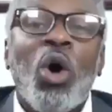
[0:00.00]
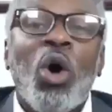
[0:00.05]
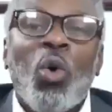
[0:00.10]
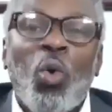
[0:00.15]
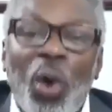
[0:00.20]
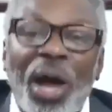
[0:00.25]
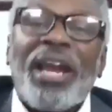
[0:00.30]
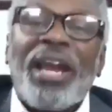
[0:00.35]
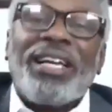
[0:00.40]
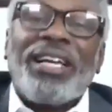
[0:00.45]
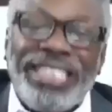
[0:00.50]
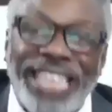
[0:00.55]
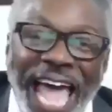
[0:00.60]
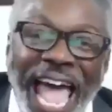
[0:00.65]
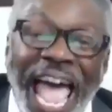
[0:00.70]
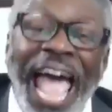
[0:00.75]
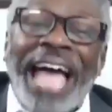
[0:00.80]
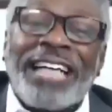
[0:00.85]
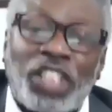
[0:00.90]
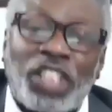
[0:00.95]
When a
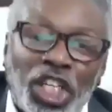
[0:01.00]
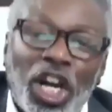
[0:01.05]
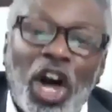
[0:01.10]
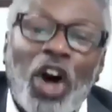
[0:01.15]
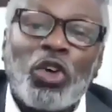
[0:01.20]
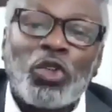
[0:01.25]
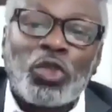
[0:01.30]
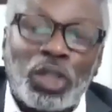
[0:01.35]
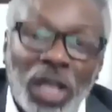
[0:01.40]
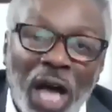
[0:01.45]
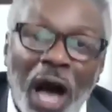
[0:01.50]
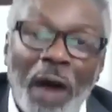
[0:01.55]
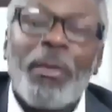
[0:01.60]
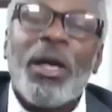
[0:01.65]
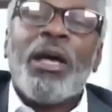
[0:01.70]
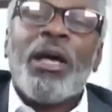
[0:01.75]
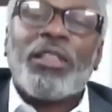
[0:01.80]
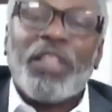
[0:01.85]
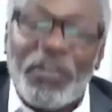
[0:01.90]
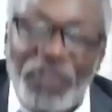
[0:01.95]
dad shows up,
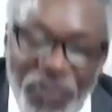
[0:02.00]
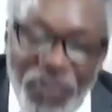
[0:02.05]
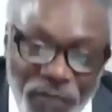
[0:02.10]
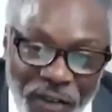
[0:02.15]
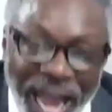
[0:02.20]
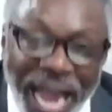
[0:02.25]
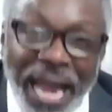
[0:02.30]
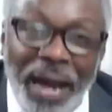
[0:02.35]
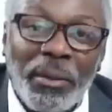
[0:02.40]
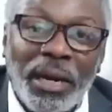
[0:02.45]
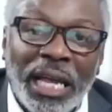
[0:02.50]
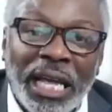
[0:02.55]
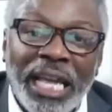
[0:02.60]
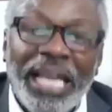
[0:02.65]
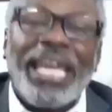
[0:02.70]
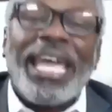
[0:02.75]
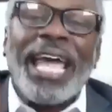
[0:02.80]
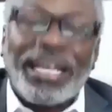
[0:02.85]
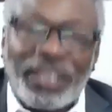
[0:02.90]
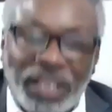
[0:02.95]
the family
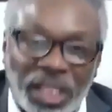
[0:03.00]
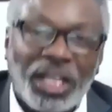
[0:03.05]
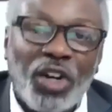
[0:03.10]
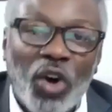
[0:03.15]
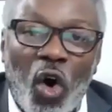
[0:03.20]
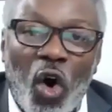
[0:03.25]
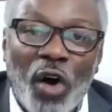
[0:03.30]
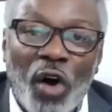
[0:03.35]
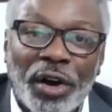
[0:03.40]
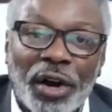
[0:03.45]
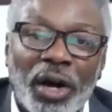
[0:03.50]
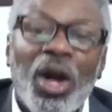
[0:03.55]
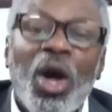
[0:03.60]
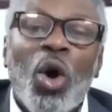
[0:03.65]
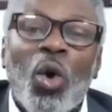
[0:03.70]
gets in order.